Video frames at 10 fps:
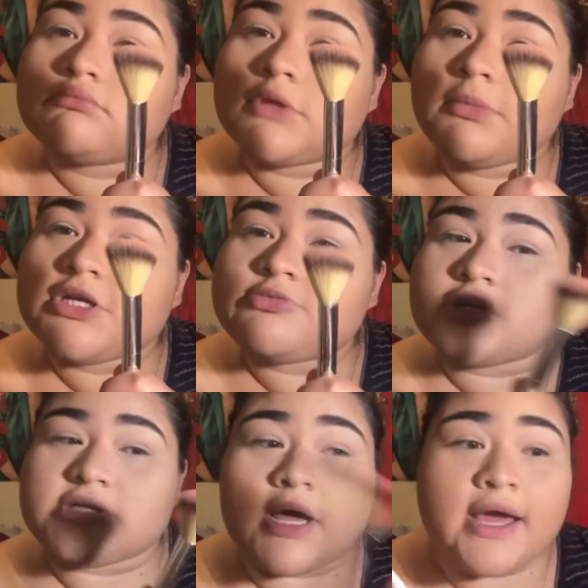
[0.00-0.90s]
The blush
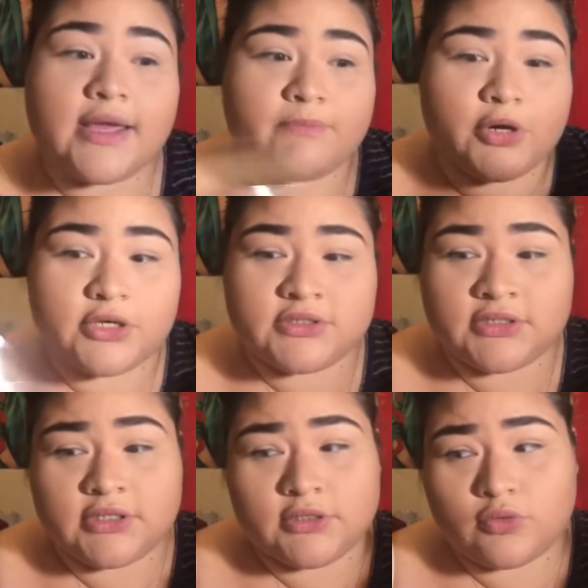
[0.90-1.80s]
brush. I
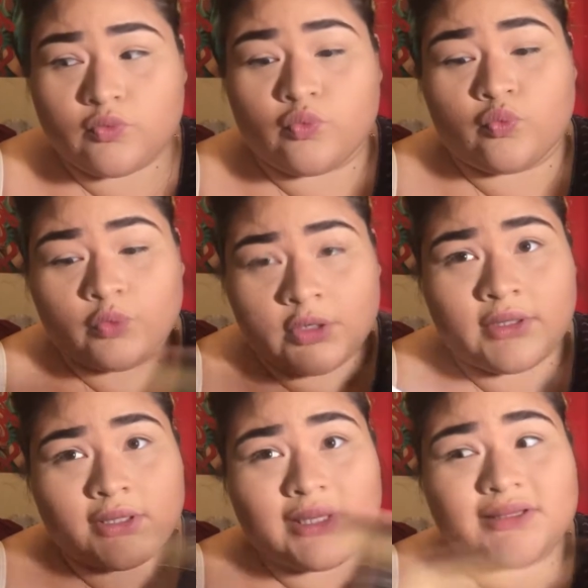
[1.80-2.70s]
personally
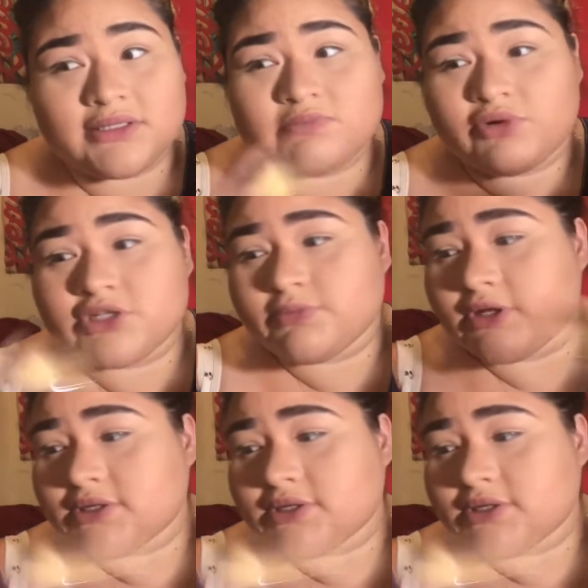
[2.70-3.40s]
really like this brush.